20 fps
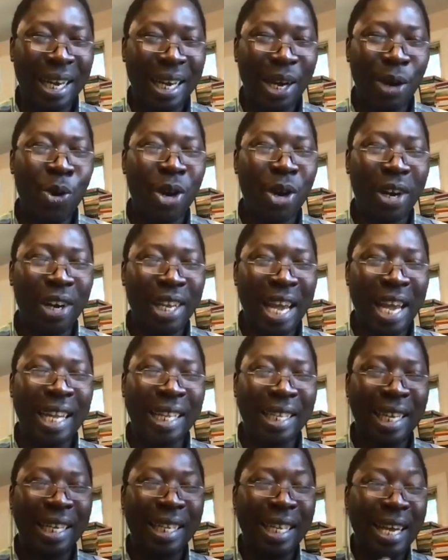who
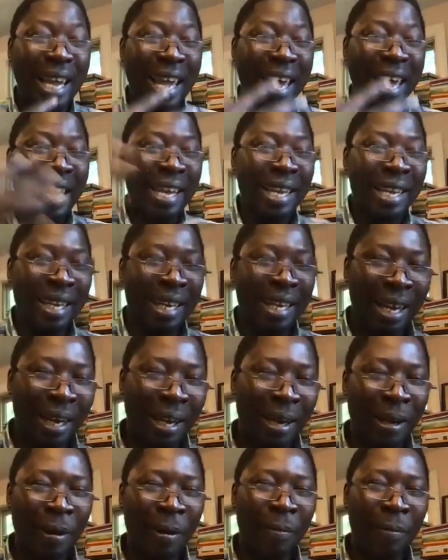created a
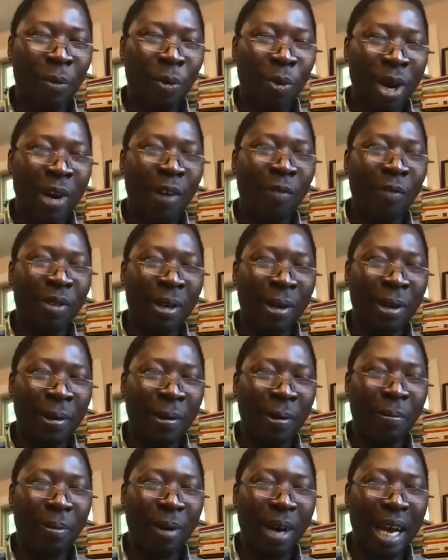um, one of
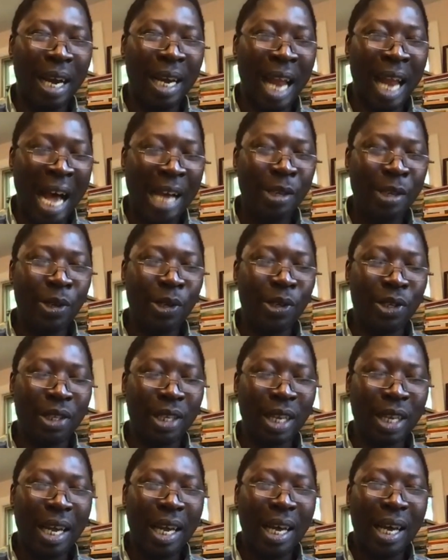the uh, largest
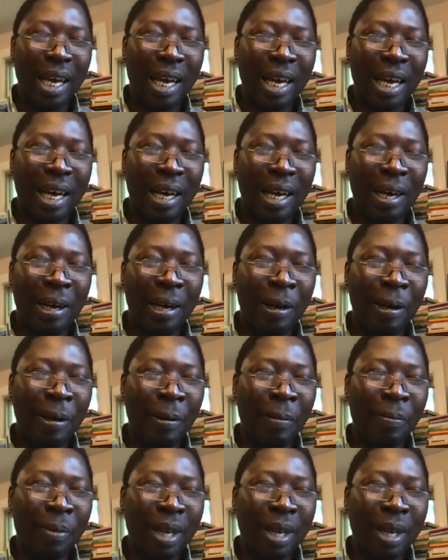uh,